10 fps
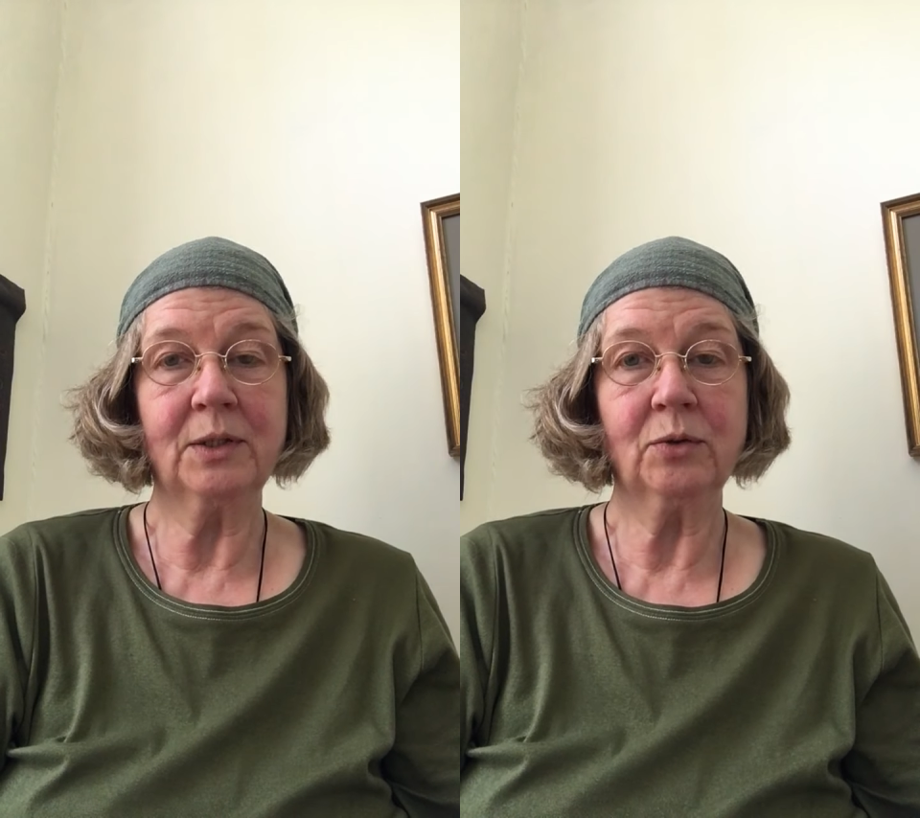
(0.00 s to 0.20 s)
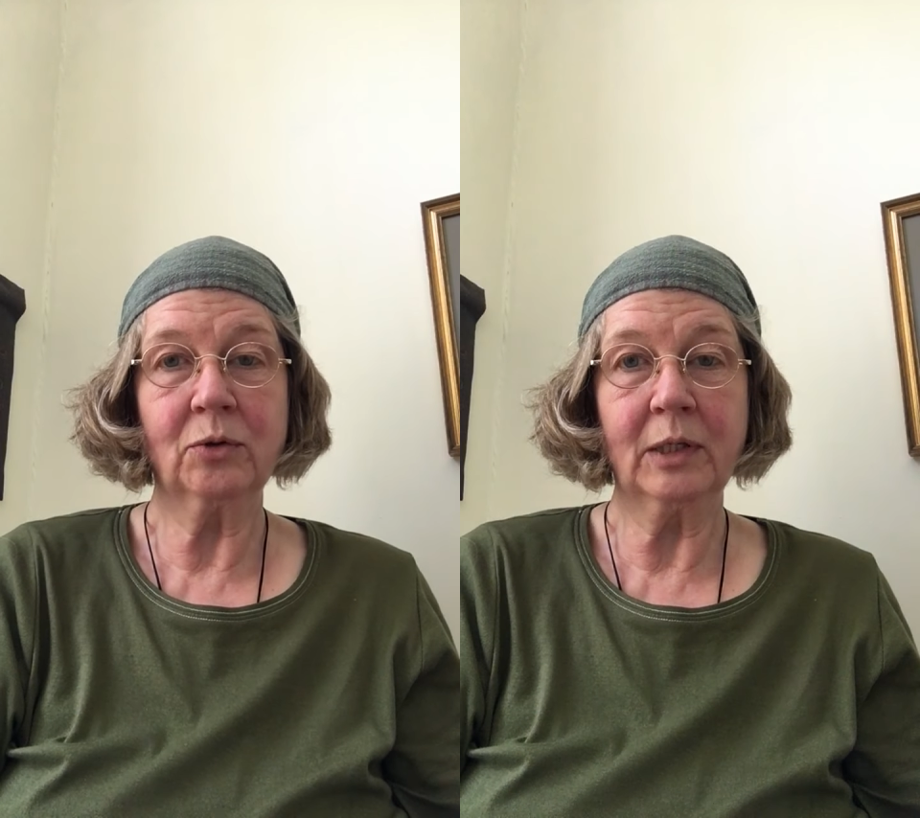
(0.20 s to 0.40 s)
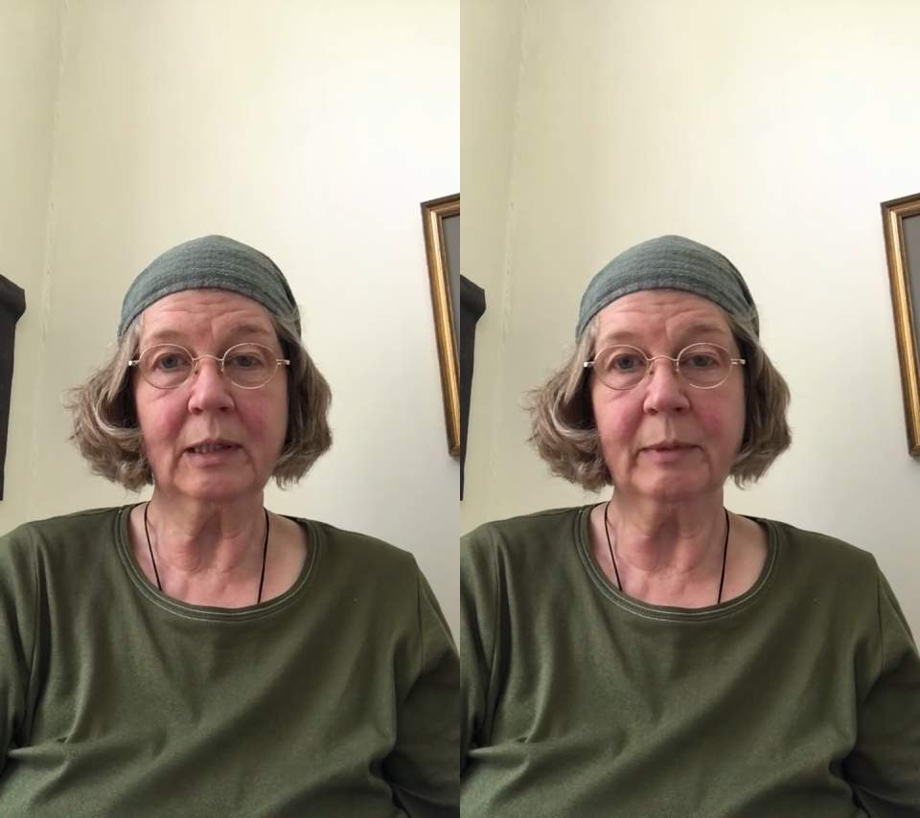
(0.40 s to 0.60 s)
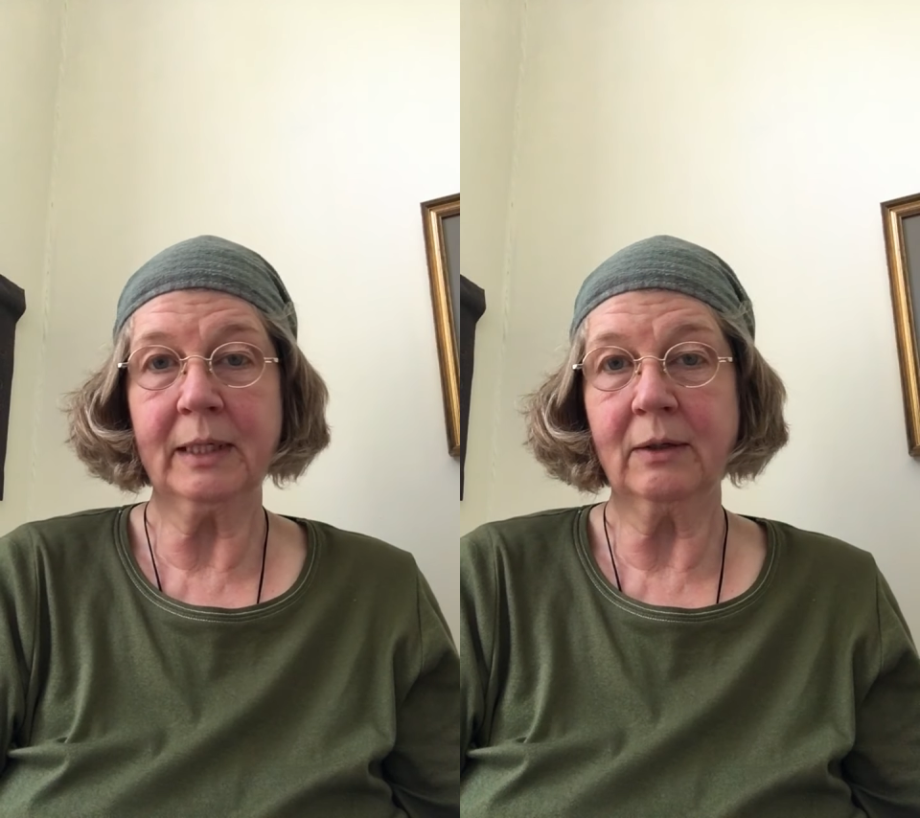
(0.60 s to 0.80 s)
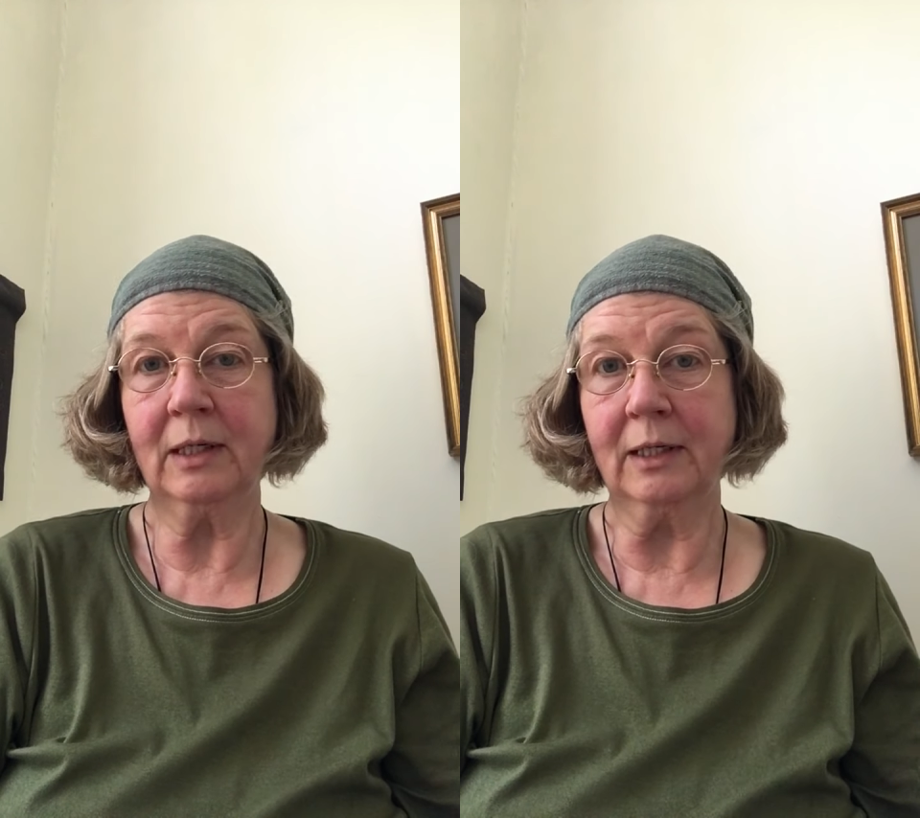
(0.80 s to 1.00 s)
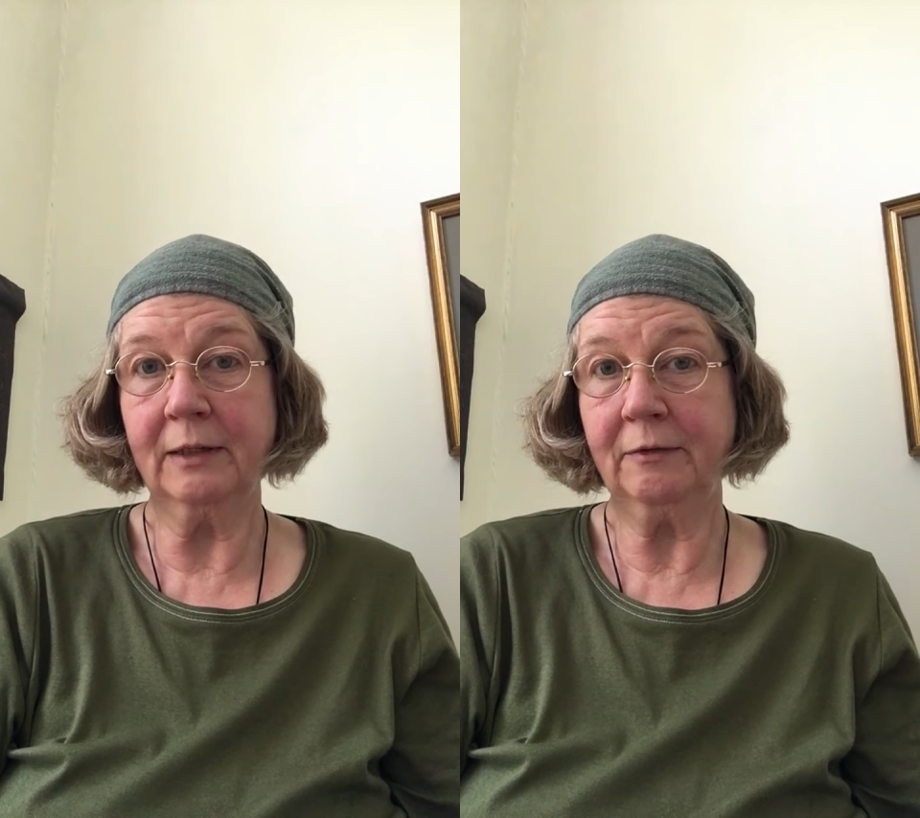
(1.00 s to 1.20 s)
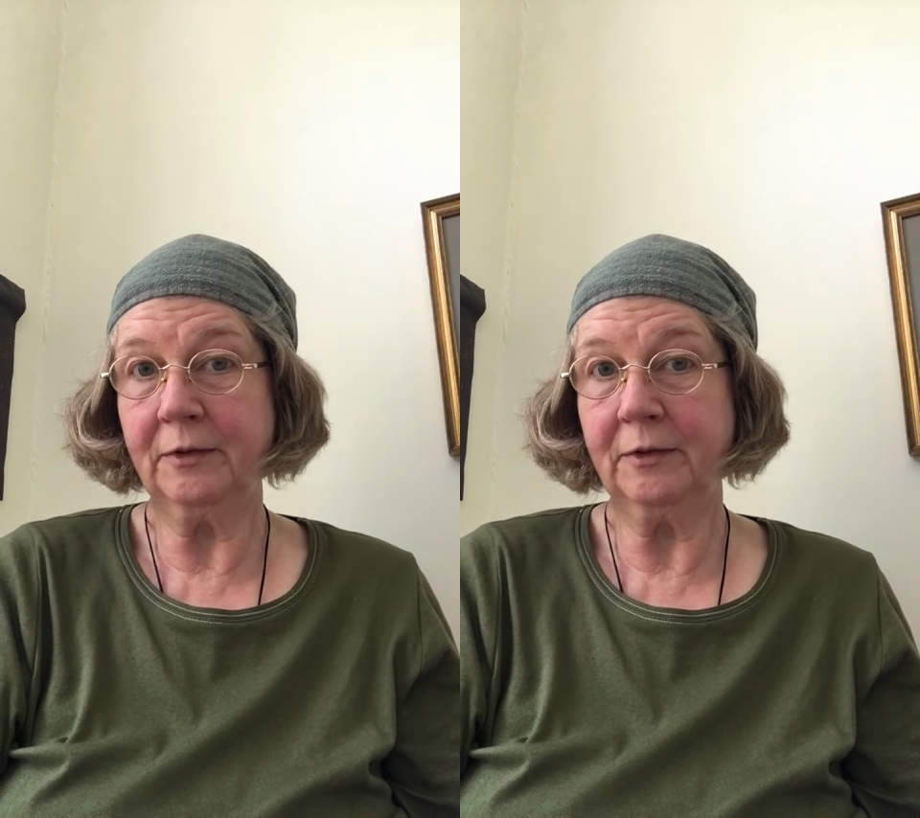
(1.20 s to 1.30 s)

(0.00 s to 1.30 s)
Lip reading: talking about life,